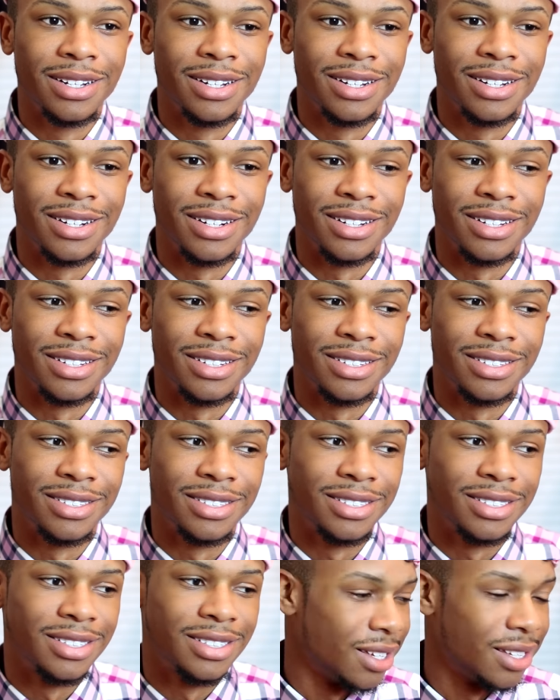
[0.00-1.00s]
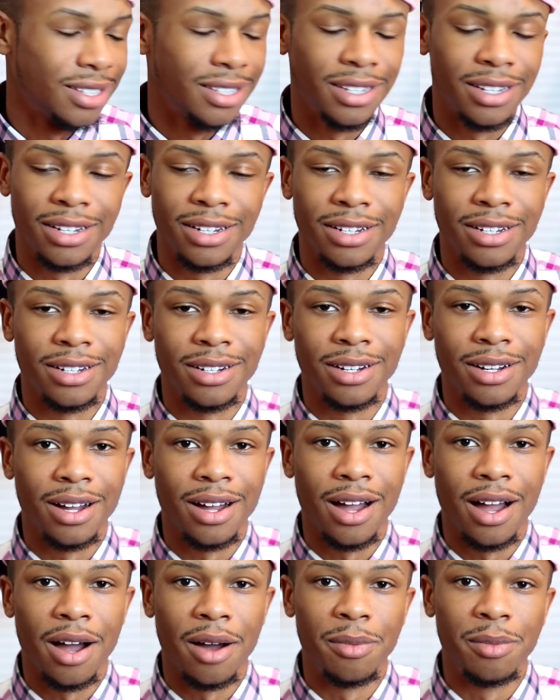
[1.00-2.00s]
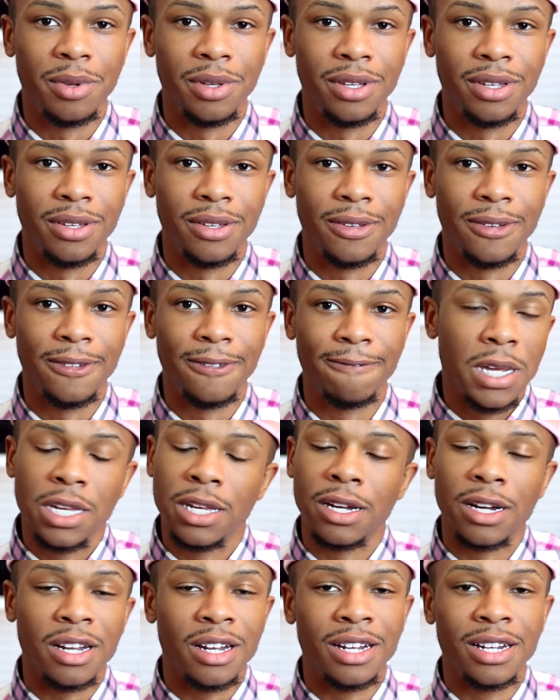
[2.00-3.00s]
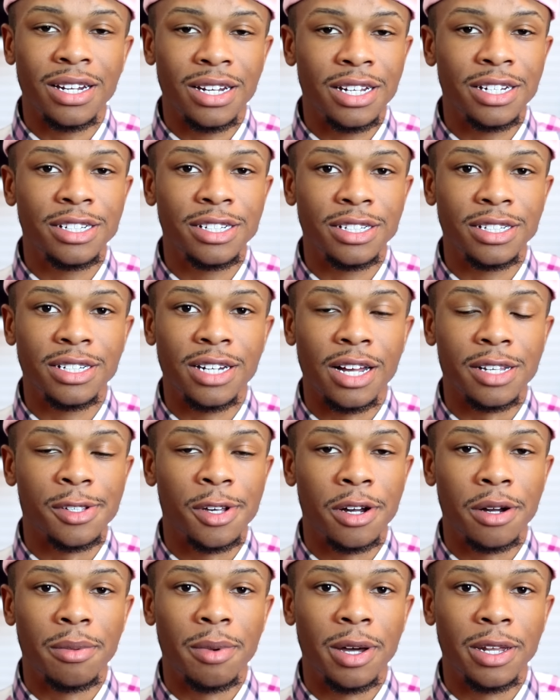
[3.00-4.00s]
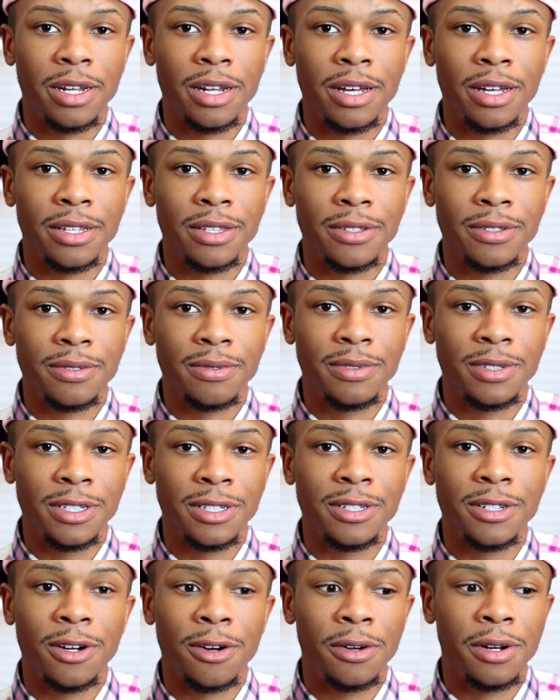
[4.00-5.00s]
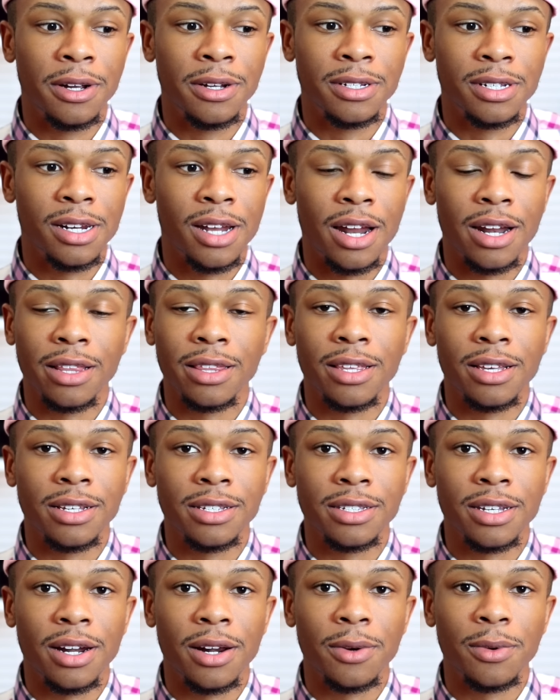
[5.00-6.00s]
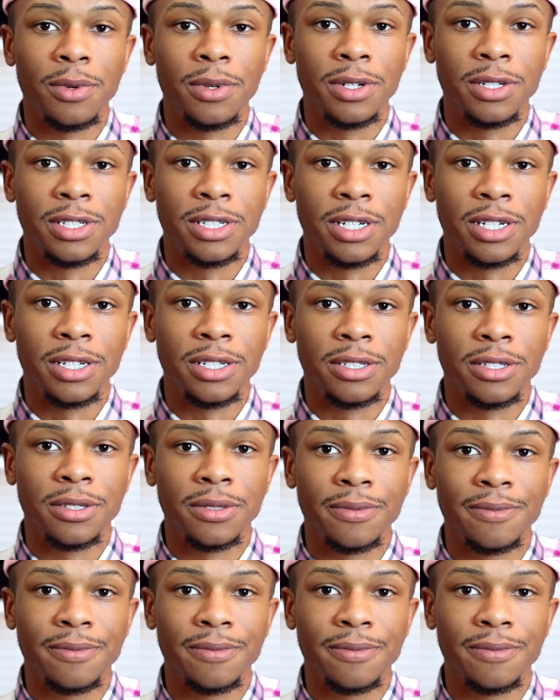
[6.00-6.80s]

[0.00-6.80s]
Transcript: because yeah, I'll be, yeah, let, let's just not talk about that. Just know there's a lot of things that I would change.